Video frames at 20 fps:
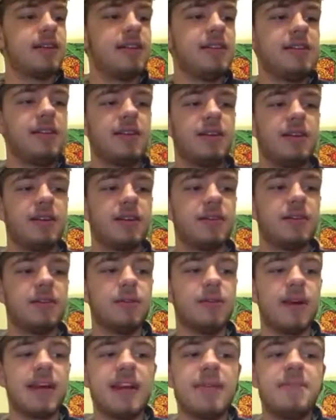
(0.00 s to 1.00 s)
In the
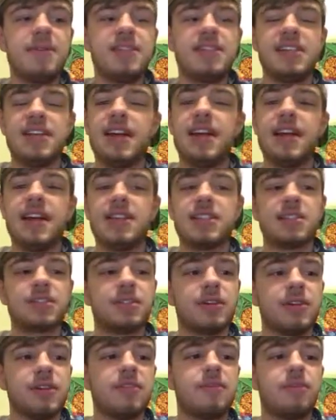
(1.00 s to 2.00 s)
article ABTA
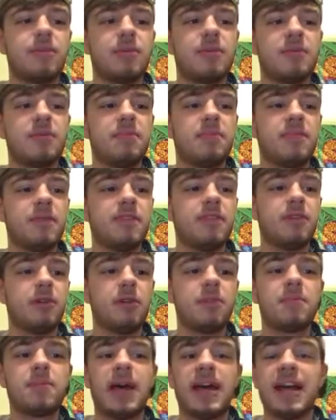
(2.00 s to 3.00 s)
History,
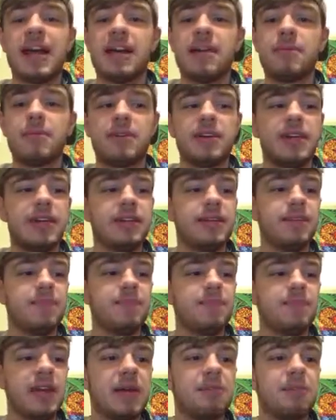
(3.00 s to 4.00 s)
formed by Amber Neal
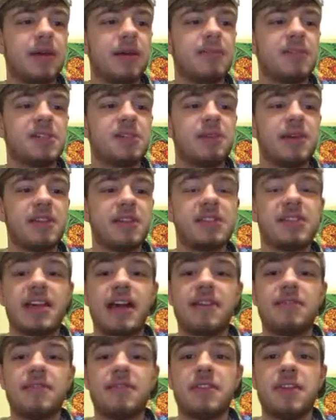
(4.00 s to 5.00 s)
and published by the
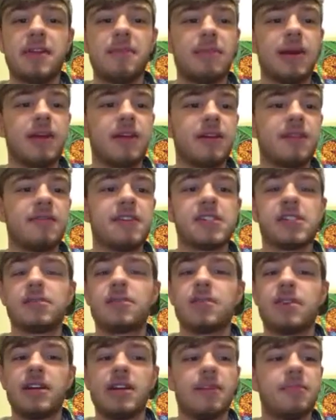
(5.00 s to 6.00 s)
staff of the American
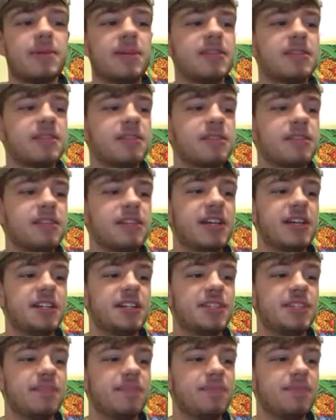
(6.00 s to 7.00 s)
Physical Therapy
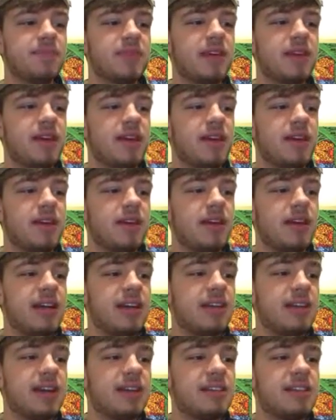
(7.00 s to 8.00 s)
Association,
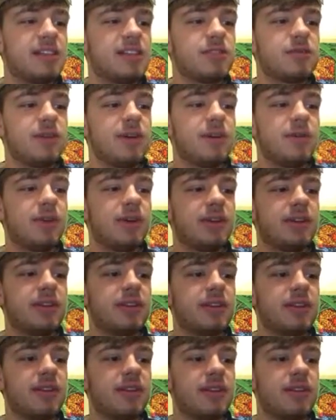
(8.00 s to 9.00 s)
in
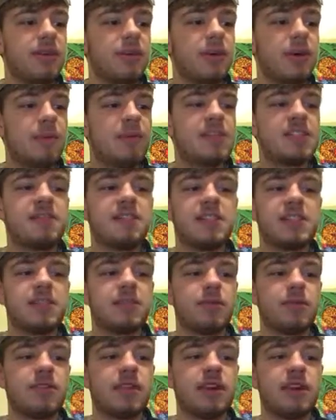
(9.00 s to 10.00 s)
1921, the Women's
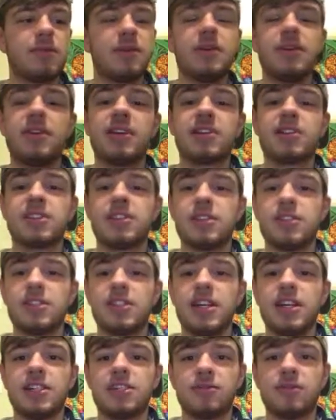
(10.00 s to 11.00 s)
Physical Therapeutic
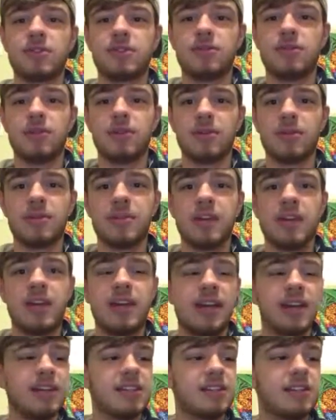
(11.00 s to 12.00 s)
Association was formed
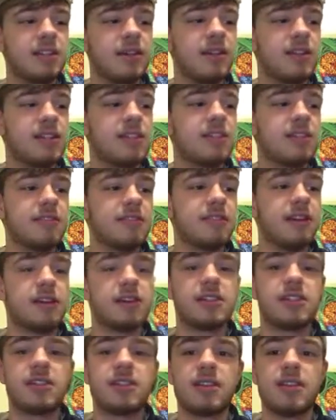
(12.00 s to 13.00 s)
and is known as the
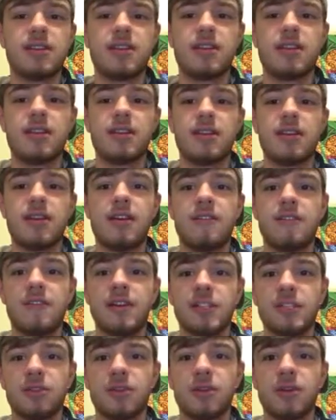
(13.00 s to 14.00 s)
first
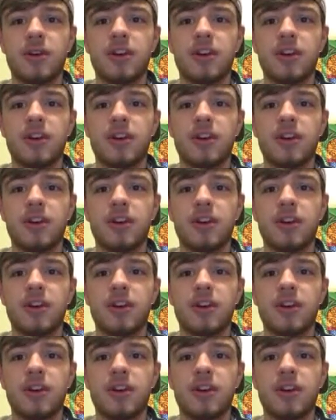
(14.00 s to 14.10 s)
official